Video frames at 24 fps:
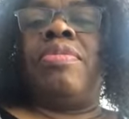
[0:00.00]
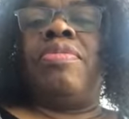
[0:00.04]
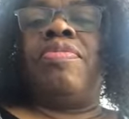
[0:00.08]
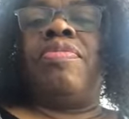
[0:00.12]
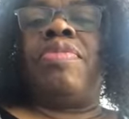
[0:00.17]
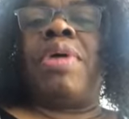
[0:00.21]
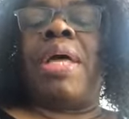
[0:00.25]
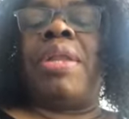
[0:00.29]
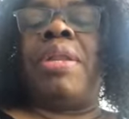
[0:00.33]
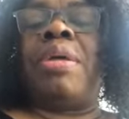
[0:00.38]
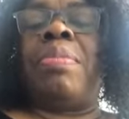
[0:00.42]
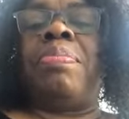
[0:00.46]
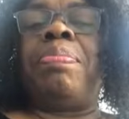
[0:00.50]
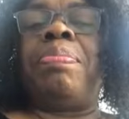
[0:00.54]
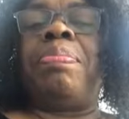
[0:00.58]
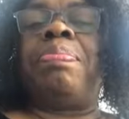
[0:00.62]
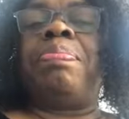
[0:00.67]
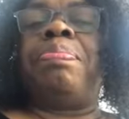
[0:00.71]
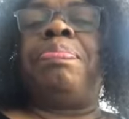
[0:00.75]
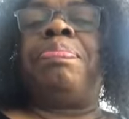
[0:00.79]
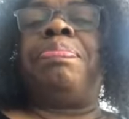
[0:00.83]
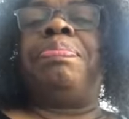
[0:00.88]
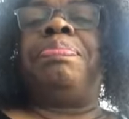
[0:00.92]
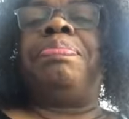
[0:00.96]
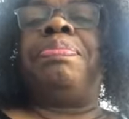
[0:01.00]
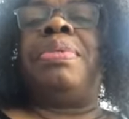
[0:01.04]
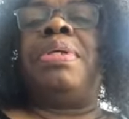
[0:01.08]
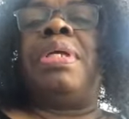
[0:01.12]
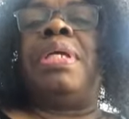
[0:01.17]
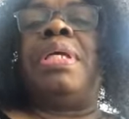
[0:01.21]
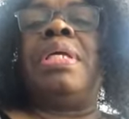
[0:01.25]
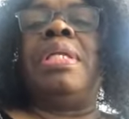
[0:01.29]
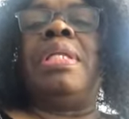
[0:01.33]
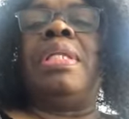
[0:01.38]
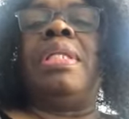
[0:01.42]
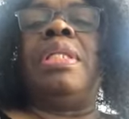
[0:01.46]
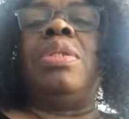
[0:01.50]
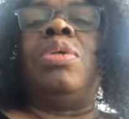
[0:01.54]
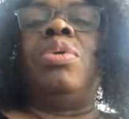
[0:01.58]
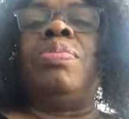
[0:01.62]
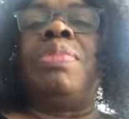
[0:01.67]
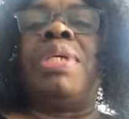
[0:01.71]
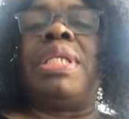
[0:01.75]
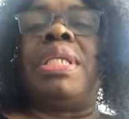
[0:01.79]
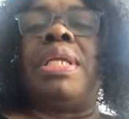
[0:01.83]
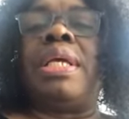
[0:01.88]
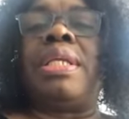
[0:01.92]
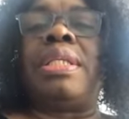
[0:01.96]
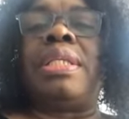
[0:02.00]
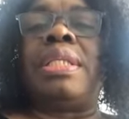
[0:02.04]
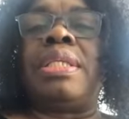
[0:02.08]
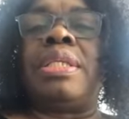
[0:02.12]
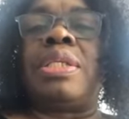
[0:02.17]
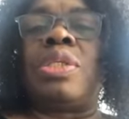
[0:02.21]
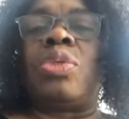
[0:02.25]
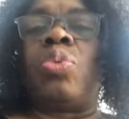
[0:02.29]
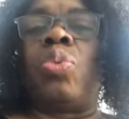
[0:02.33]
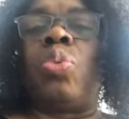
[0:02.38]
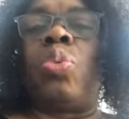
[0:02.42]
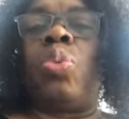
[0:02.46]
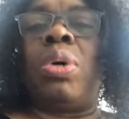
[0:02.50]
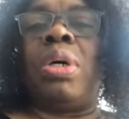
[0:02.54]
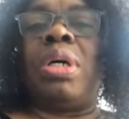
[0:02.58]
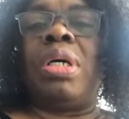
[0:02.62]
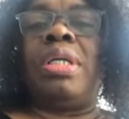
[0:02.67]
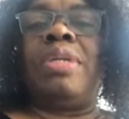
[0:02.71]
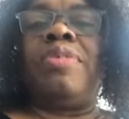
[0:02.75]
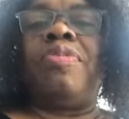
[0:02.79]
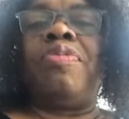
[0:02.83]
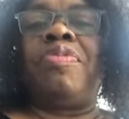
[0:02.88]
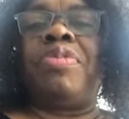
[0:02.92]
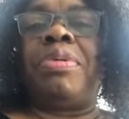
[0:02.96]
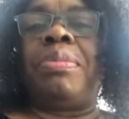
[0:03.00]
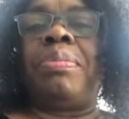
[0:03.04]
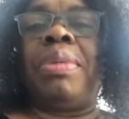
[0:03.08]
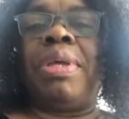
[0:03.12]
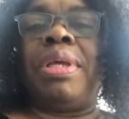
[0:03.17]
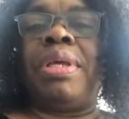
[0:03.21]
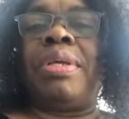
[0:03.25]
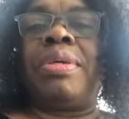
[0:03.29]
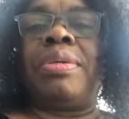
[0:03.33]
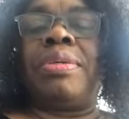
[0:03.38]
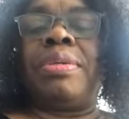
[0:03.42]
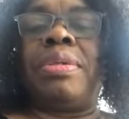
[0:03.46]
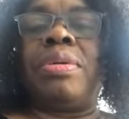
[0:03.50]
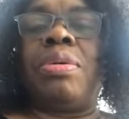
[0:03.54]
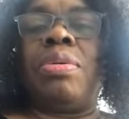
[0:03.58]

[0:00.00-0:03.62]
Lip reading: Father, illuminate this word for me.